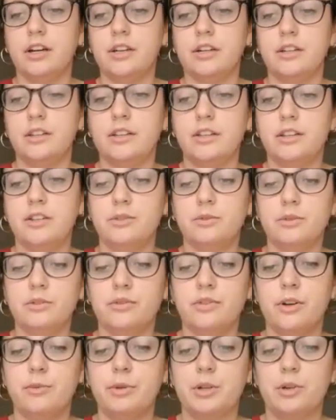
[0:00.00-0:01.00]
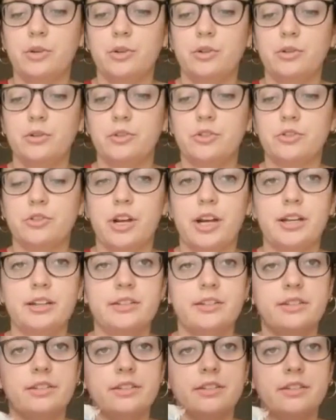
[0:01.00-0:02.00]
These were from an old
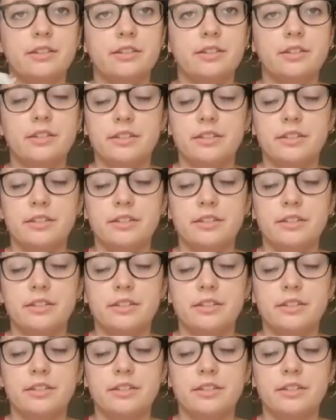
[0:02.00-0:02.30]
dress,